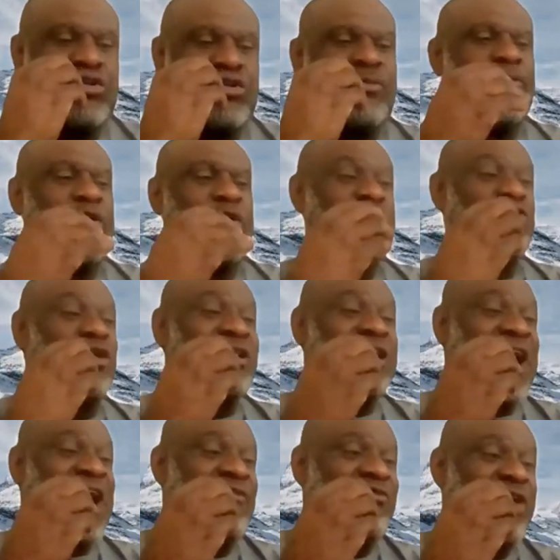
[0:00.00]
if you don't
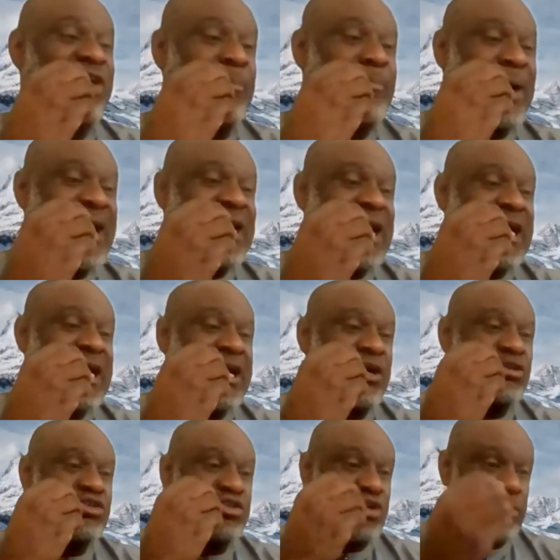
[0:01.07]
have a bank
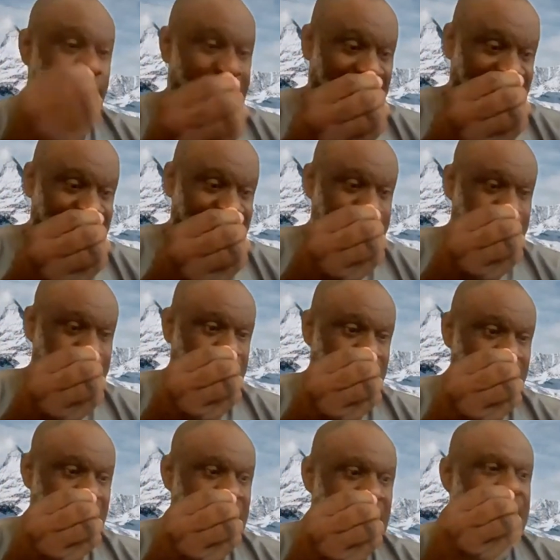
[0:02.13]
account number,
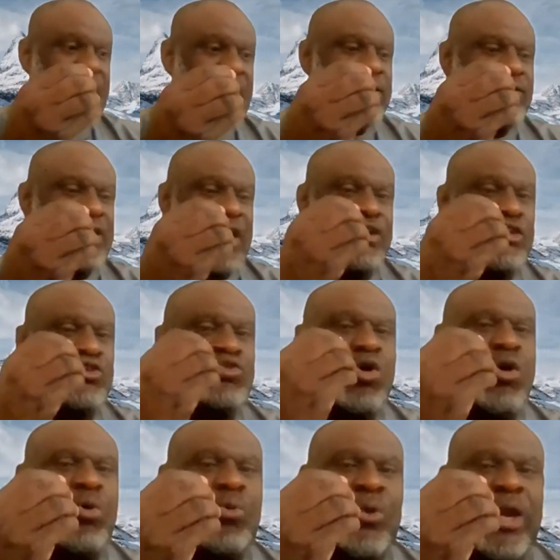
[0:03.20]
there is
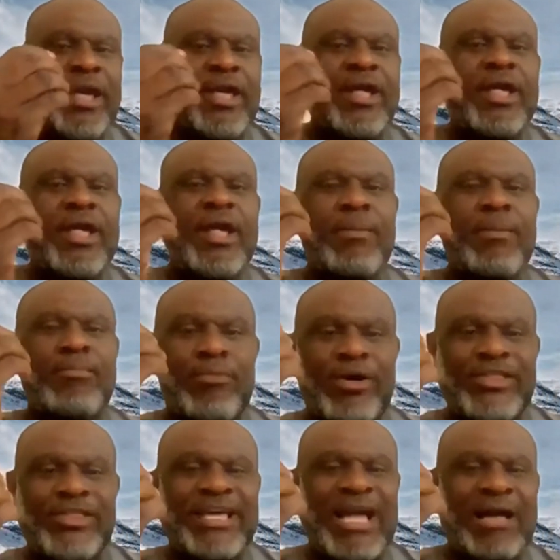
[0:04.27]
no way
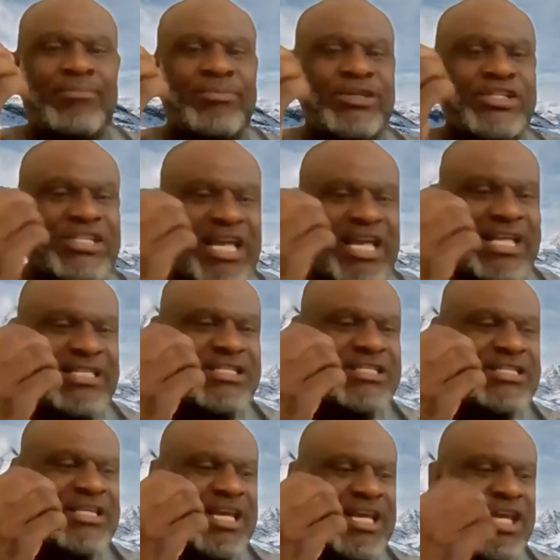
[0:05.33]
money can be
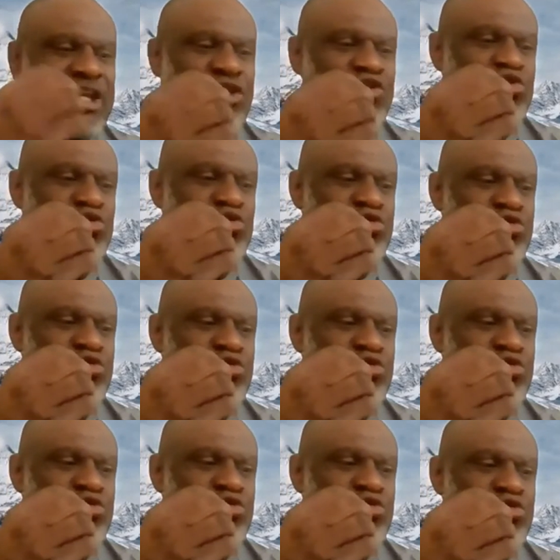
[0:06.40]
sent into
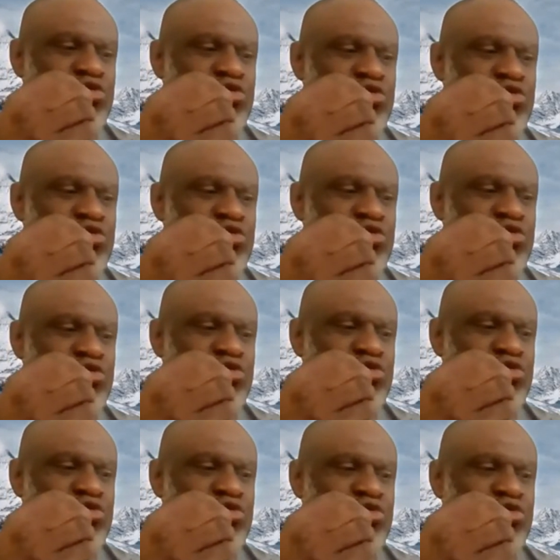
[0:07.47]
your
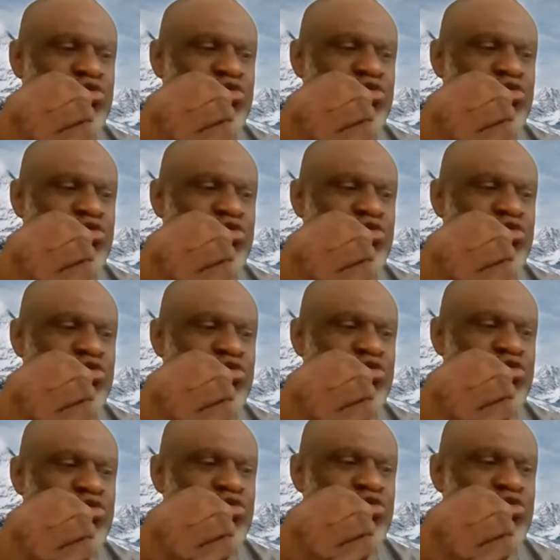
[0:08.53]
account,
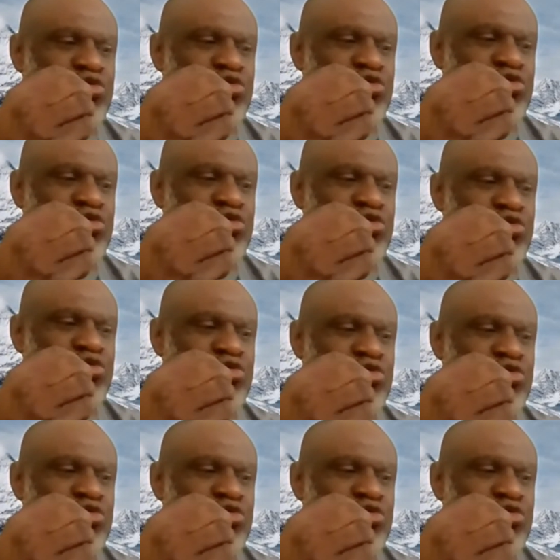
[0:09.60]
or money
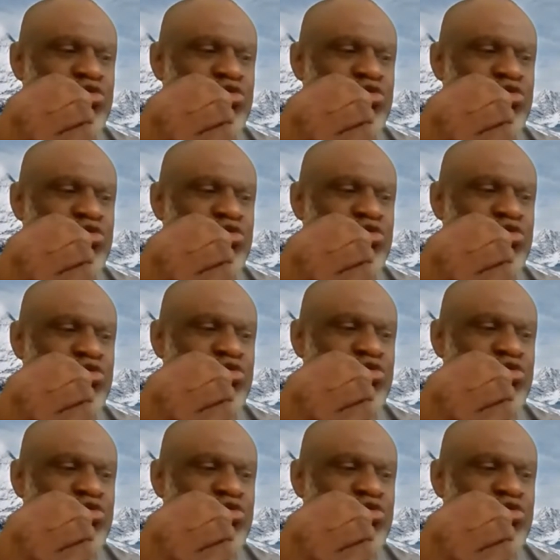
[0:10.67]
can